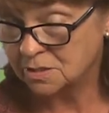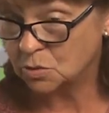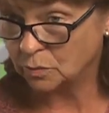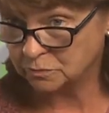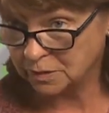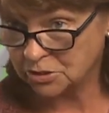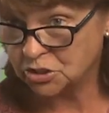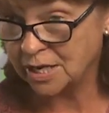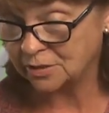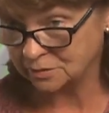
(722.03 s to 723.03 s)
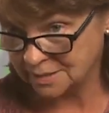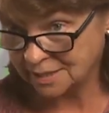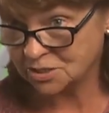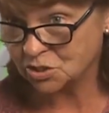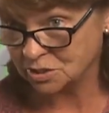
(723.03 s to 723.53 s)
So a flood channel
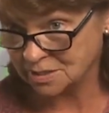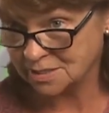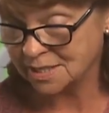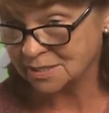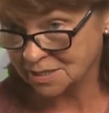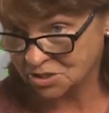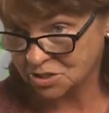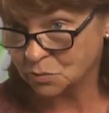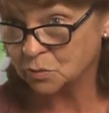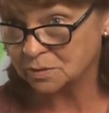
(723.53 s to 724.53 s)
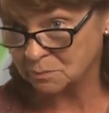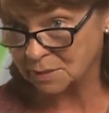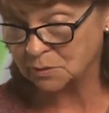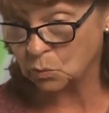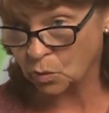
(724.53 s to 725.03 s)
next to the state ditch that would,
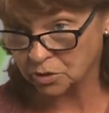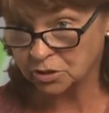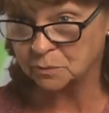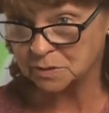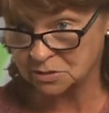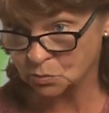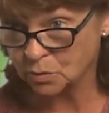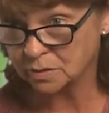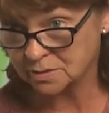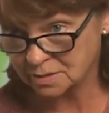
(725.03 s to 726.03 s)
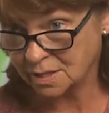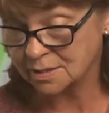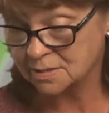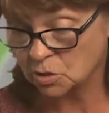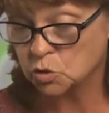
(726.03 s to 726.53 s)
maybe the water could be stored on the
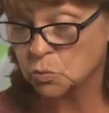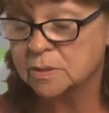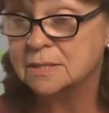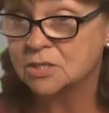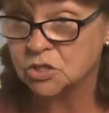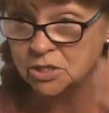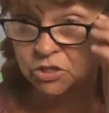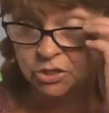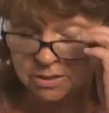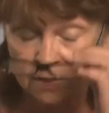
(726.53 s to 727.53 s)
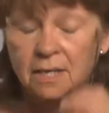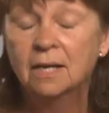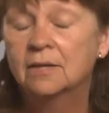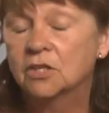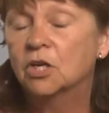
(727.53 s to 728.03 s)
sides. Those were the suggestions
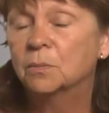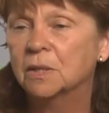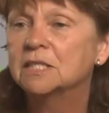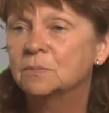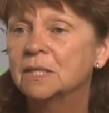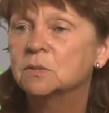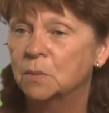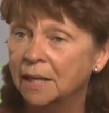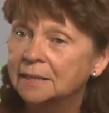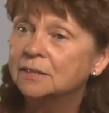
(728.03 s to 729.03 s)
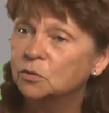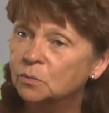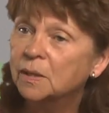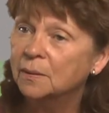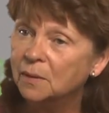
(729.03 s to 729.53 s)
that our place-based planning
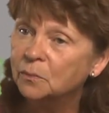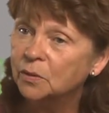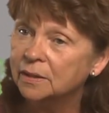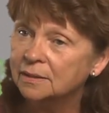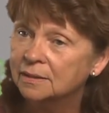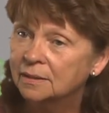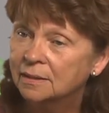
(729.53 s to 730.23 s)
group came up with.